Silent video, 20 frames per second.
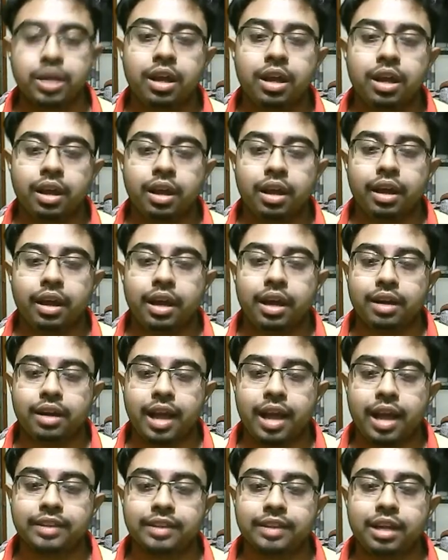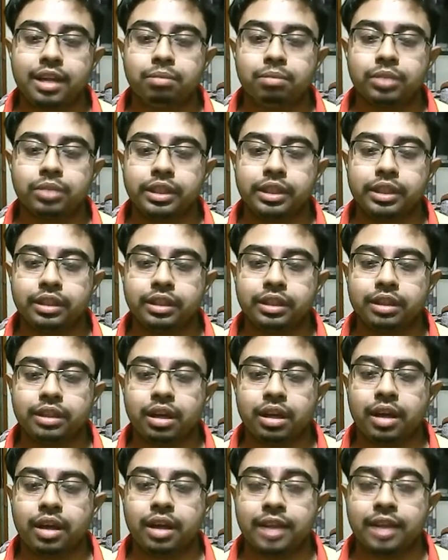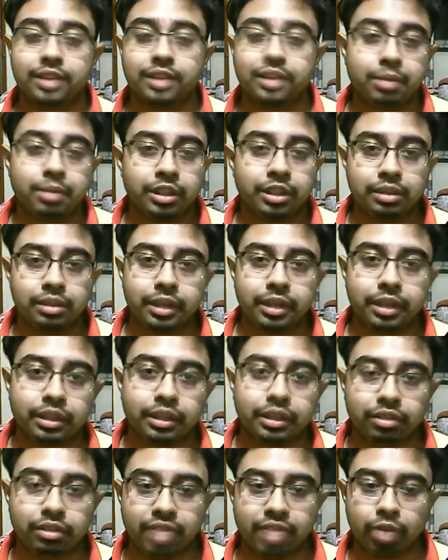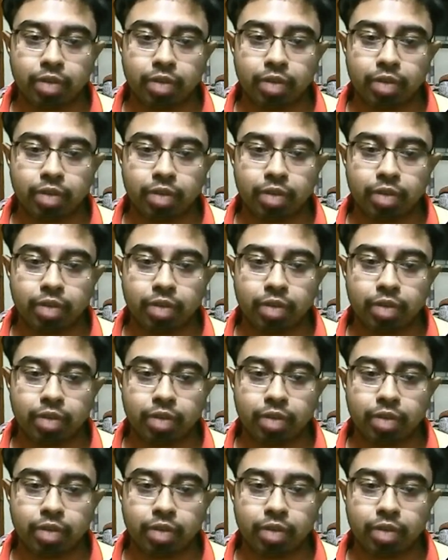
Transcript: And as I'm incrementing the value,